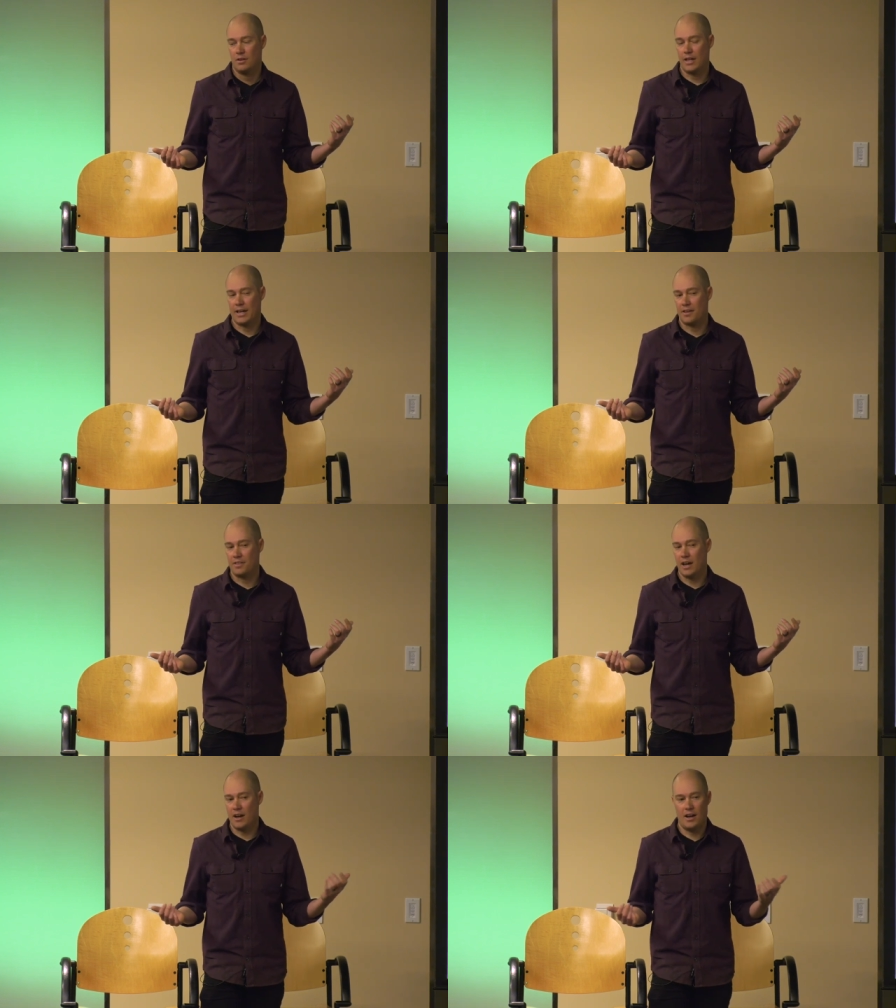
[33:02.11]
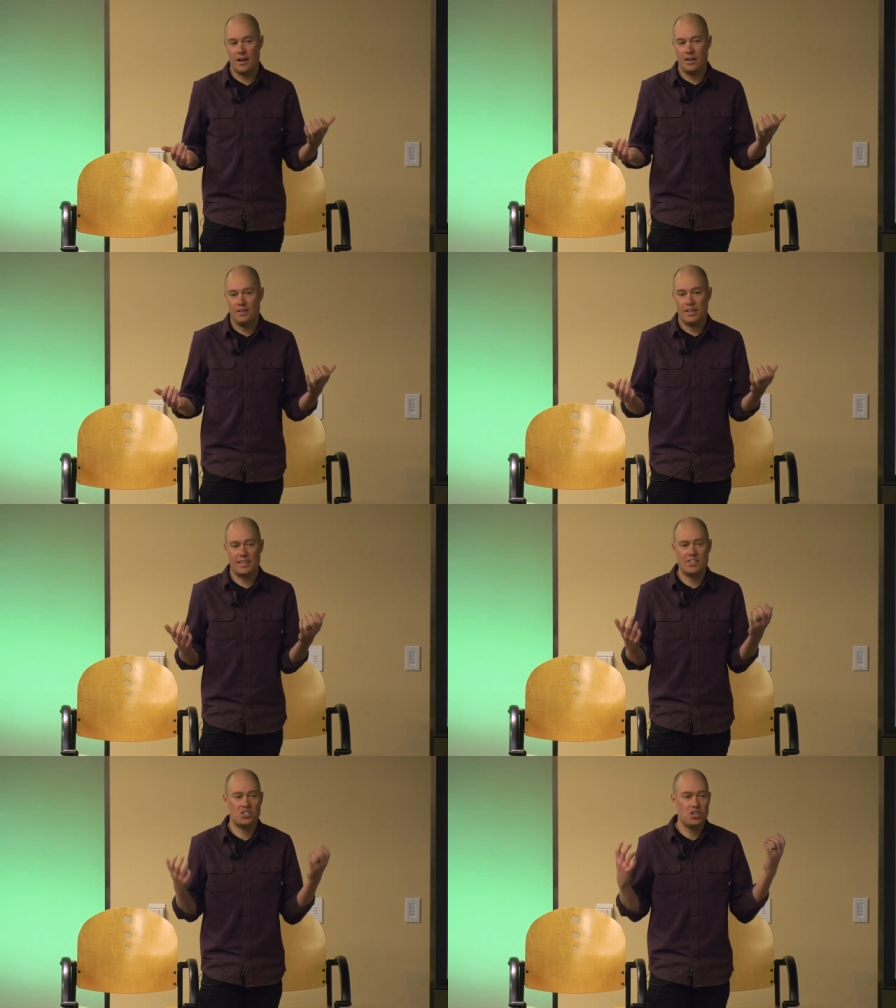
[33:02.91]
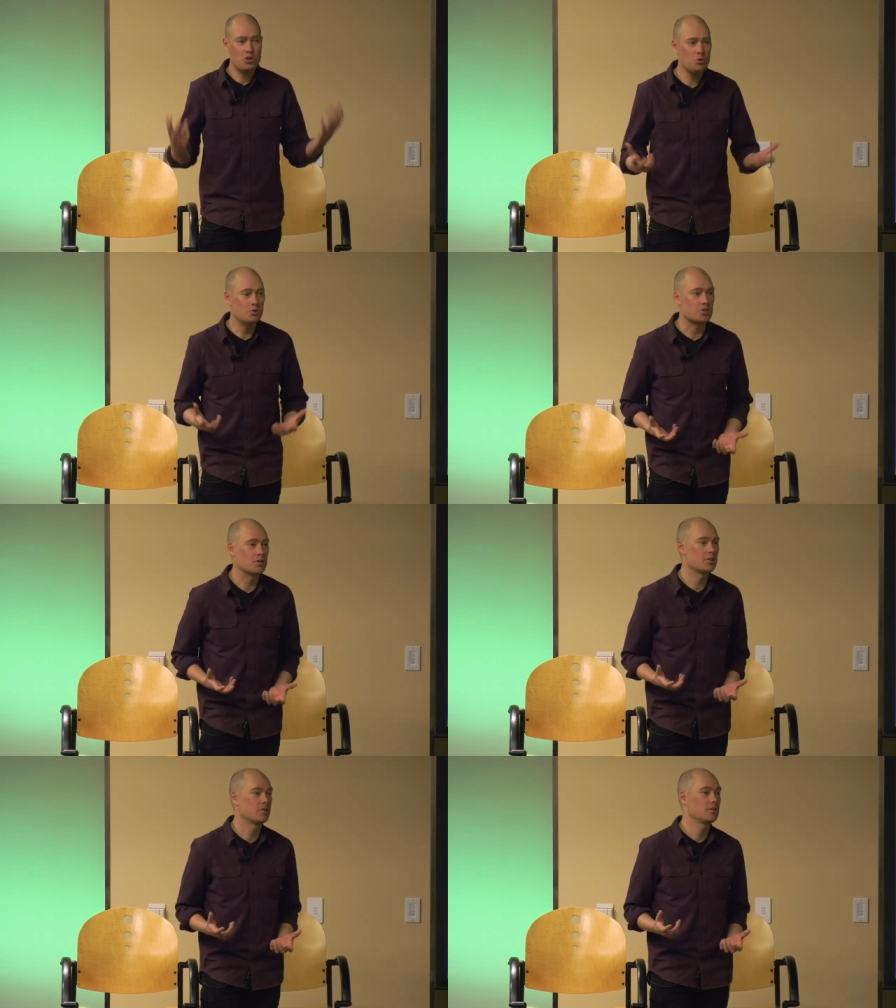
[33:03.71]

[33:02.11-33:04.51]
Like, that's huge.